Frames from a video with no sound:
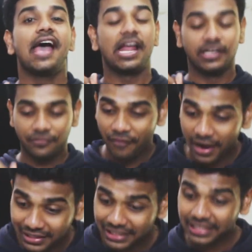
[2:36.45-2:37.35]
And
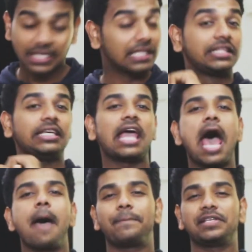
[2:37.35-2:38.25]
finally, the
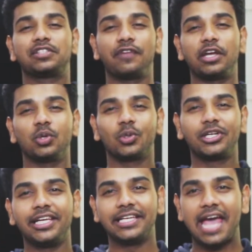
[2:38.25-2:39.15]
app is way too
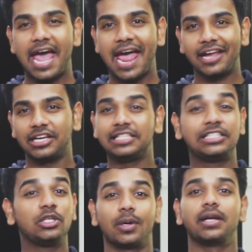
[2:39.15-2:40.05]
clean and
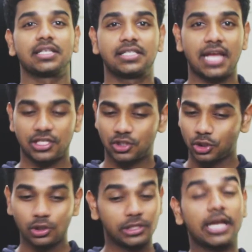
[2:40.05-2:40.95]
easy to understand, so
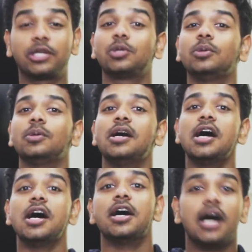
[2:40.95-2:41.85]
you'll get to
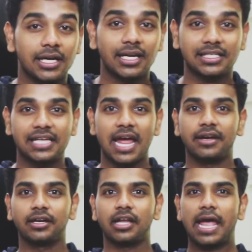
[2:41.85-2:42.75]
understand
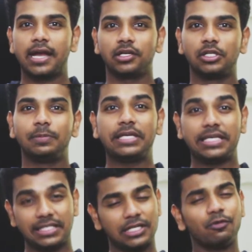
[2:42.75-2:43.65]
it and
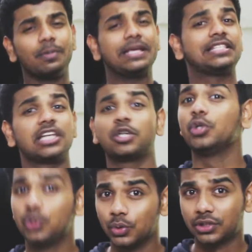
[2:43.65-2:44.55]
it will be easier to
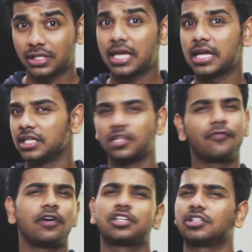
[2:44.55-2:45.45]
use in the
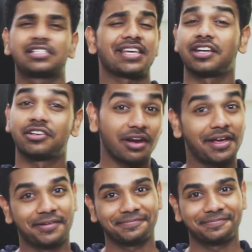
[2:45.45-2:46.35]
first or the second try.